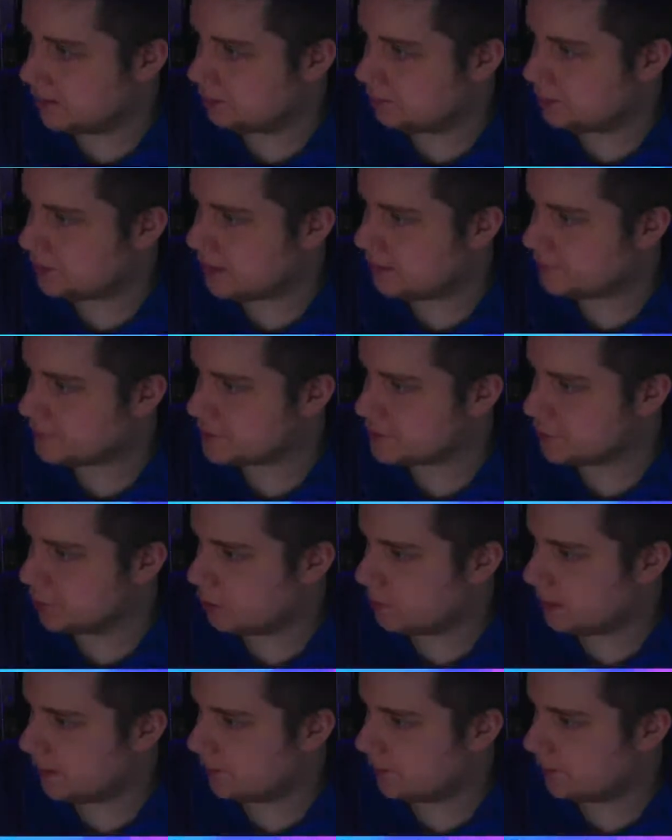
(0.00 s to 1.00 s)
heavy
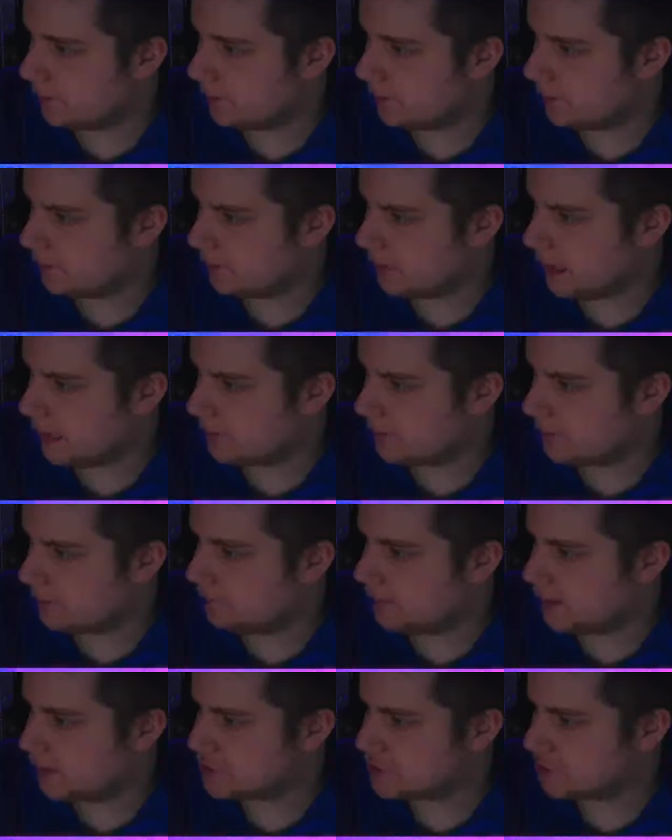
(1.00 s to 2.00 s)
storm out there. A lot of
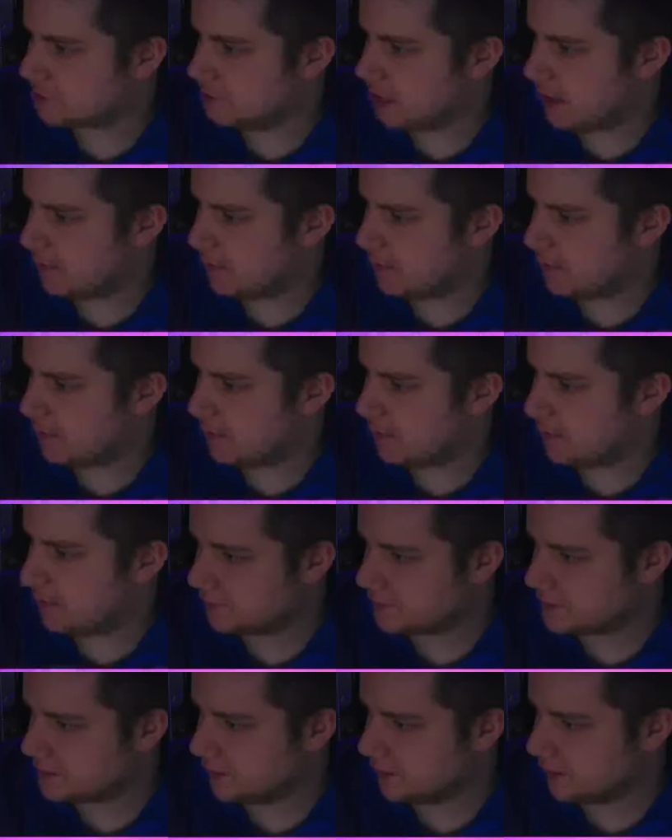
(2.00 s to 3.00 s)
convection popping off here.
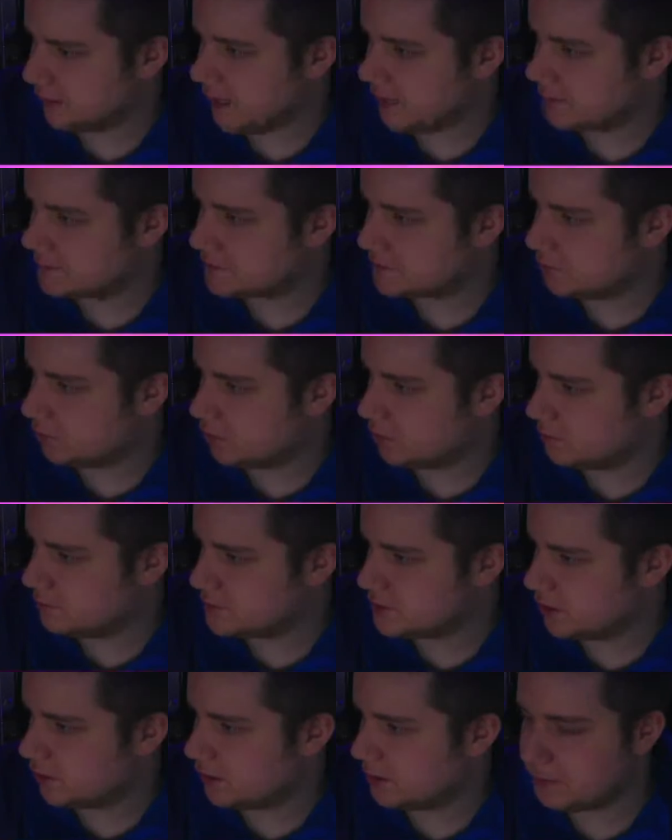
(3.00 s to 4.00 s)
You can see a lot of
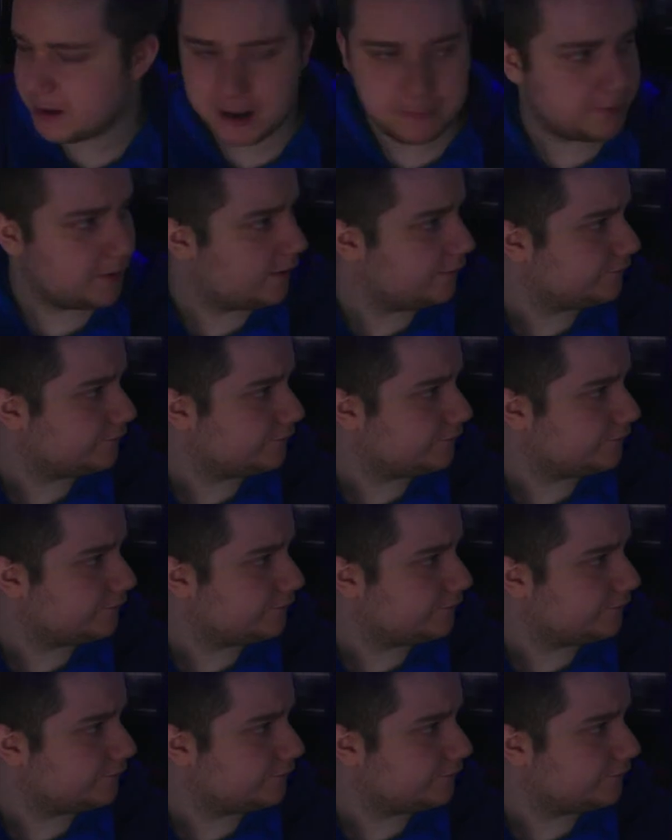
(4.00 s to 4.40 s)
storms starting to pop off